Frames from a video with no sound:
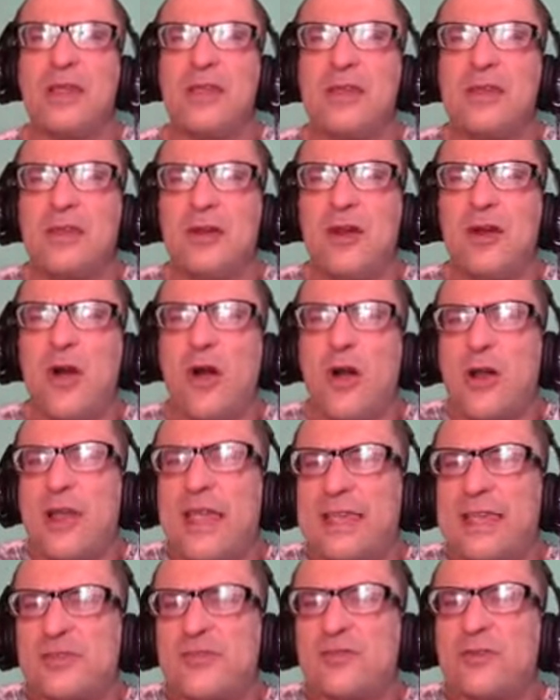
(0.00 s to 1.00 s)
to, are
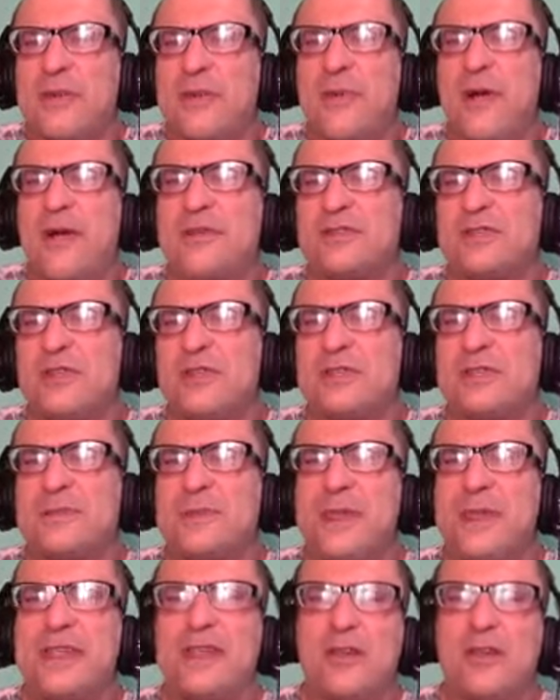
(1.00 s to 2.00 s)
a history buff, so to
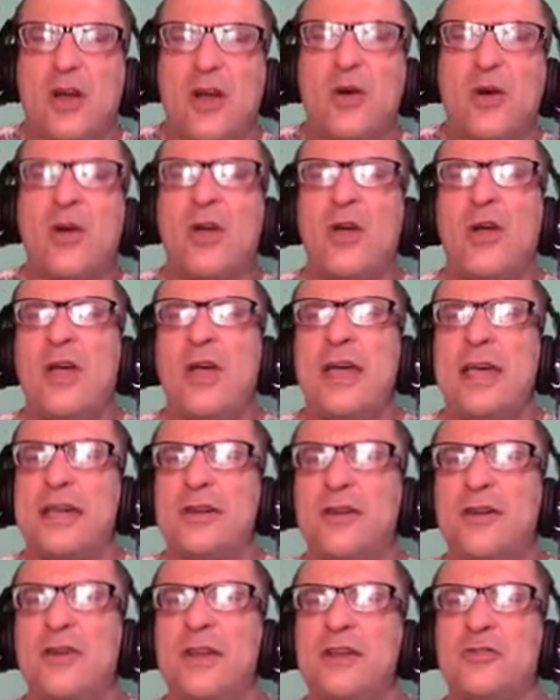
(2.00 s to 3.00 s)
speak, and
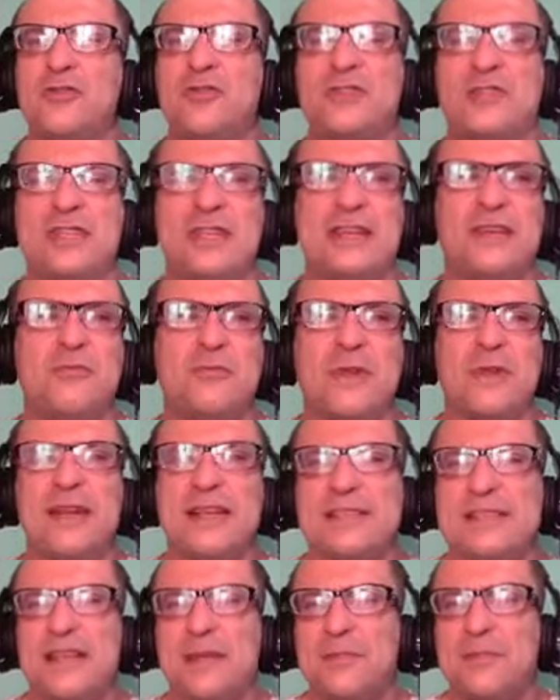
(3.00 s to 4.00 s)
are interested in
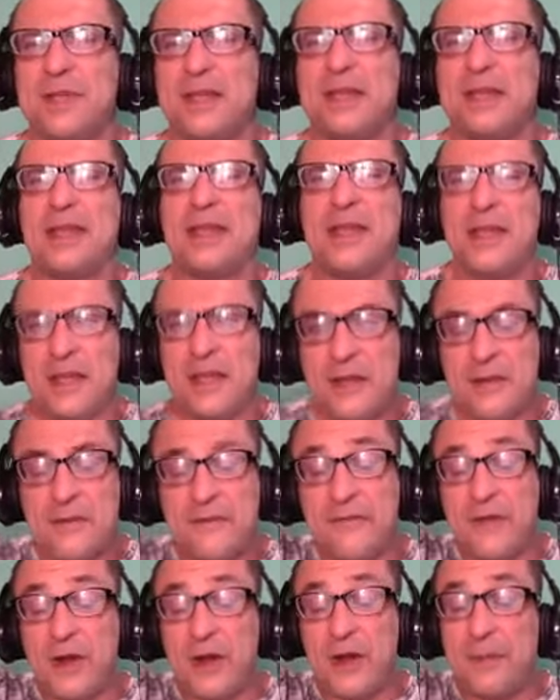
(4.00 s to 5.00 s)
reading something
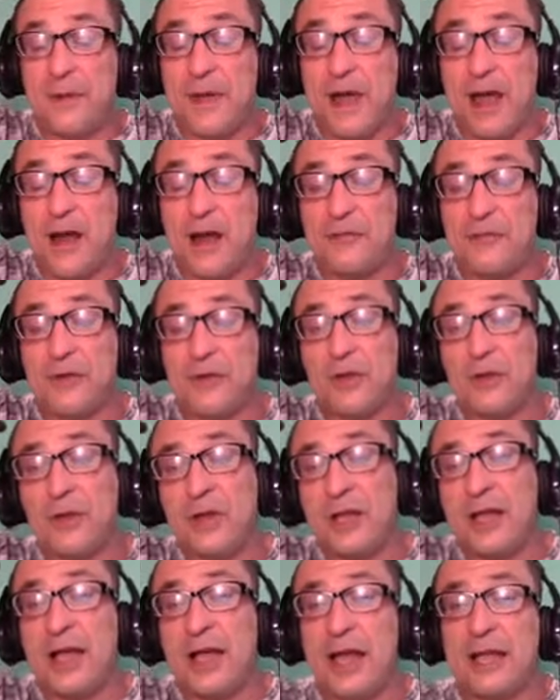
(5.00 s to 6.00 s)
very powerful,
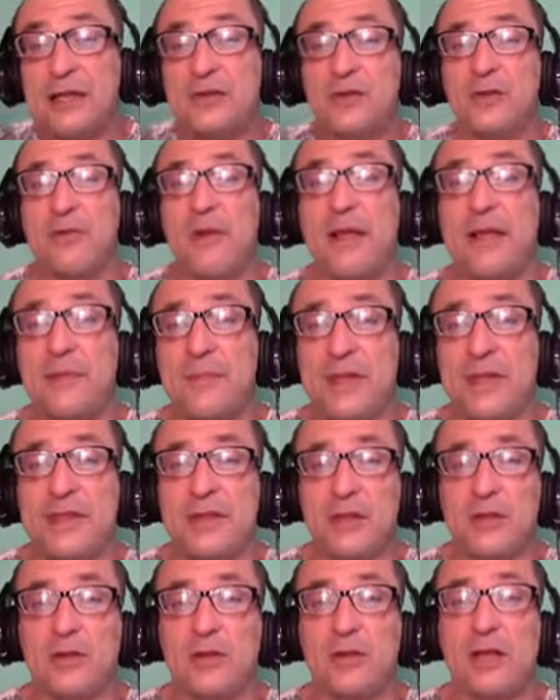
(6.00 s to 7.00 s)
I do
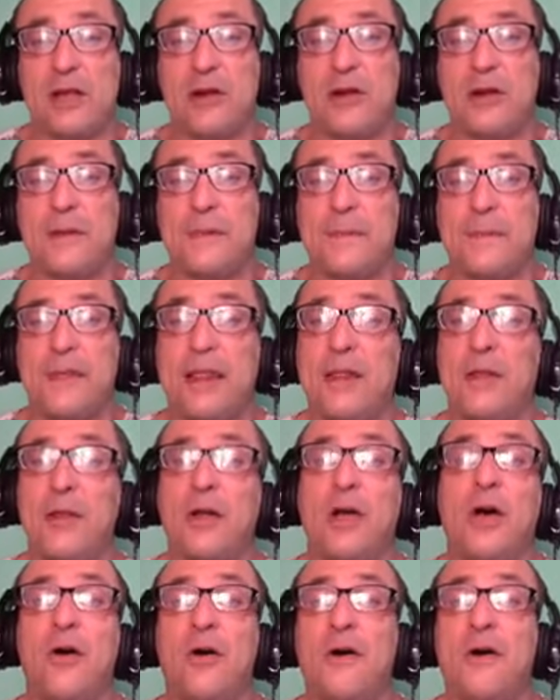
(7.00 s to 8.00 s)
recommend the Gulag
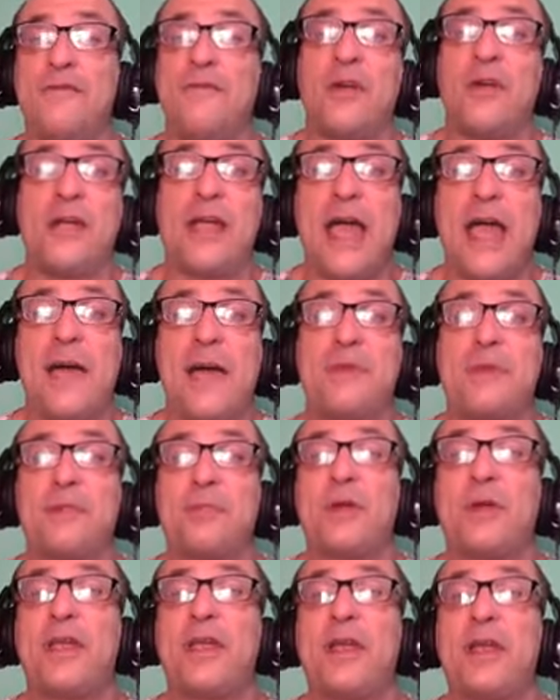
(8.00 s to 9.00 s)
Archipelago. I'm very happy to
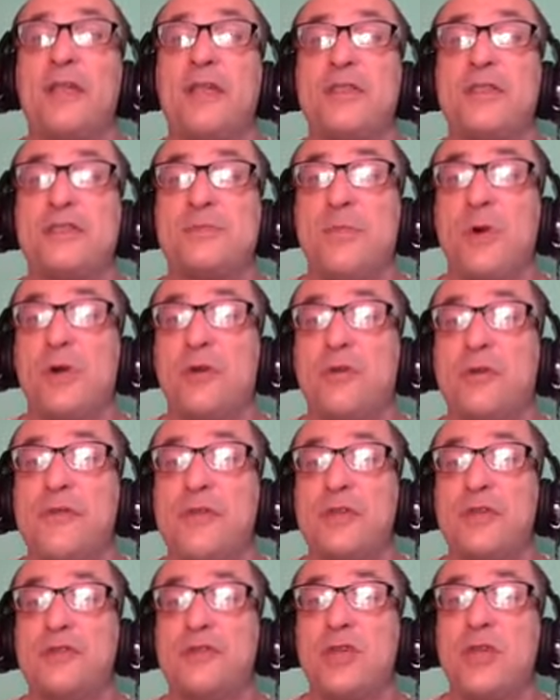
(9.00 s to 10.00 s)
bring this book
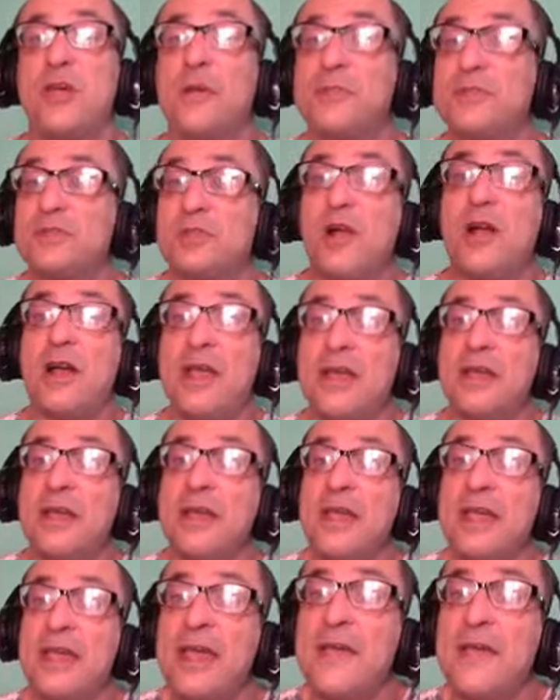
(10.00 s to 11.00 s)
review to you. I'm sorry
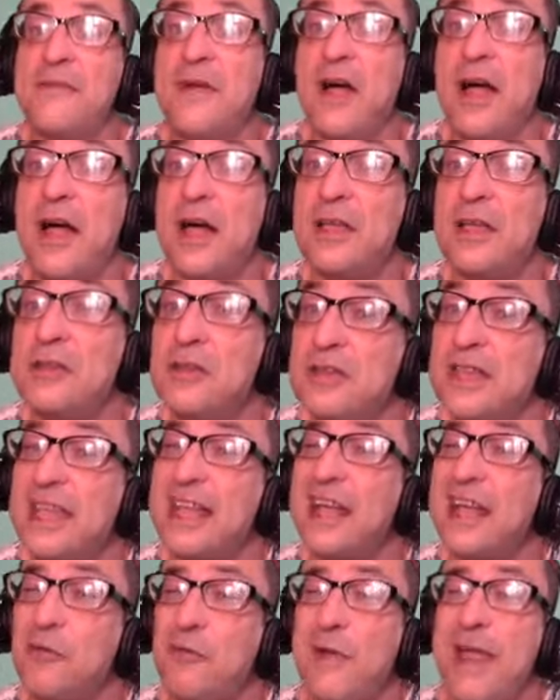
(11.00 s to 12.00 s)
if you
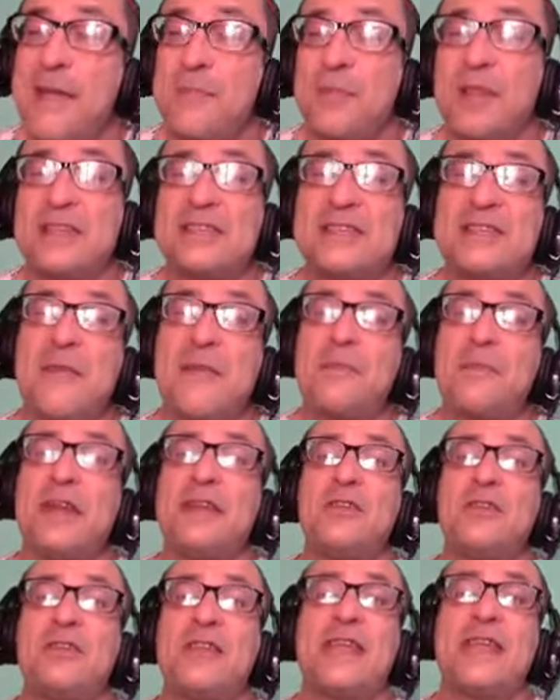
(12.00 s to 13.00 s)
think I ramble and stuff, but I
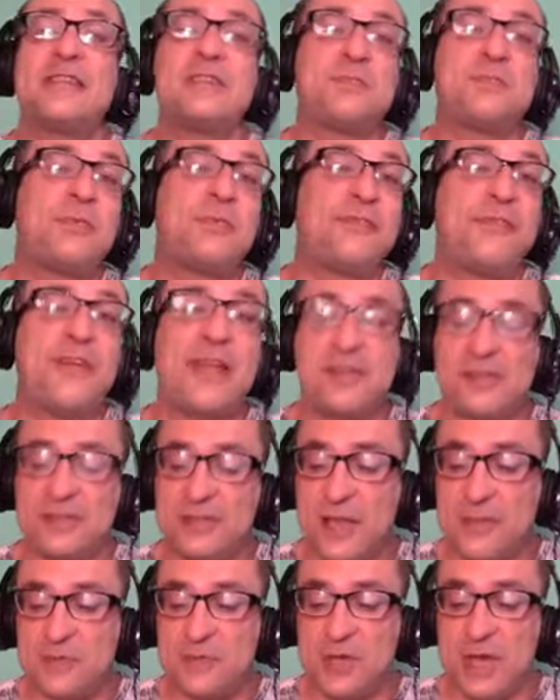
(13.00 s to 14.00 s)
do think it's a profound
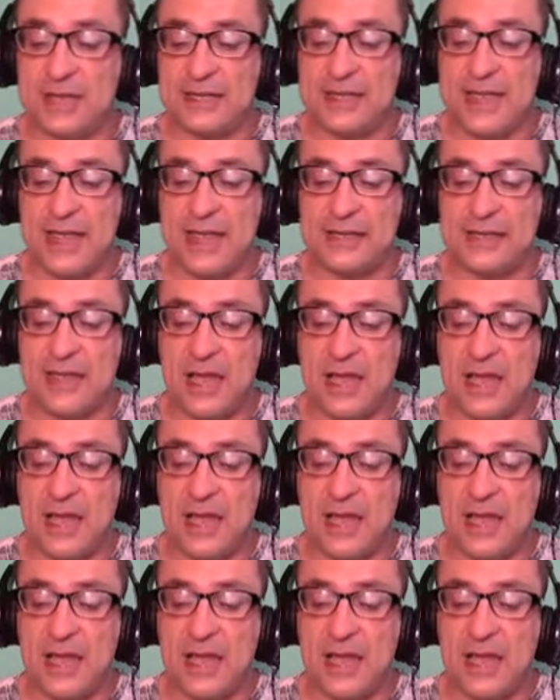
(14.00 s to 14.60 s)
subject, and